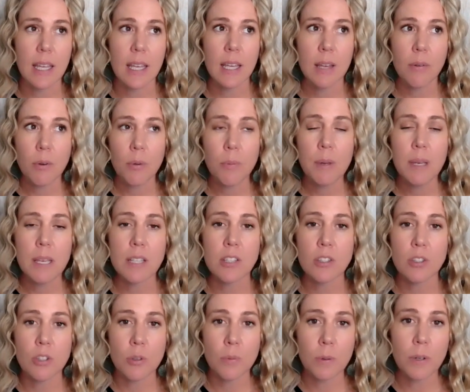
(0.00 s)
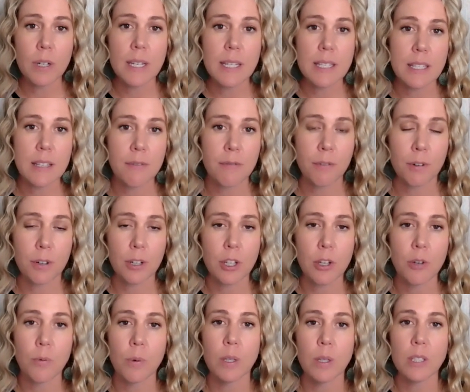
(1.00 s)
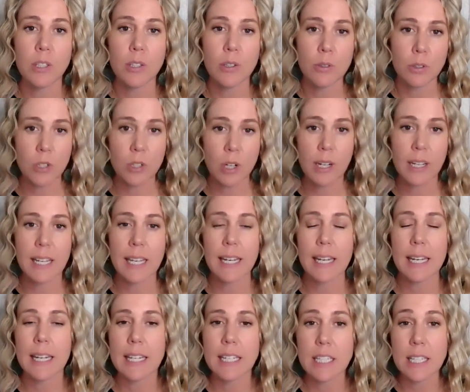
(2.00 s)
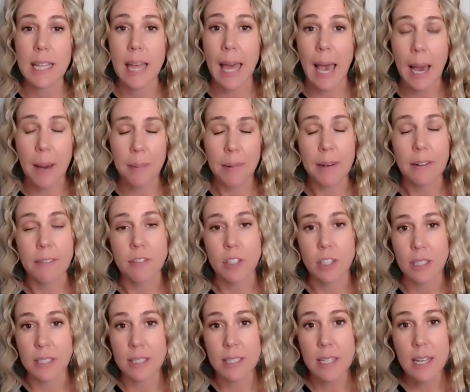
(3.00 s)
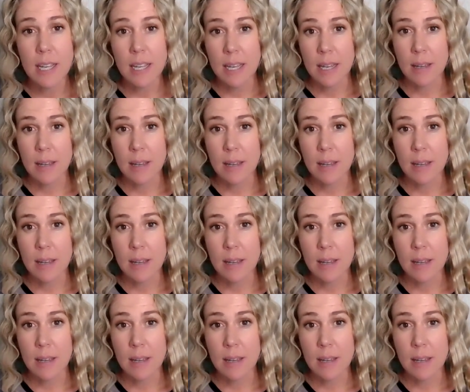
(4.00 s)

it will be super easy for you once you start getting into the habit of just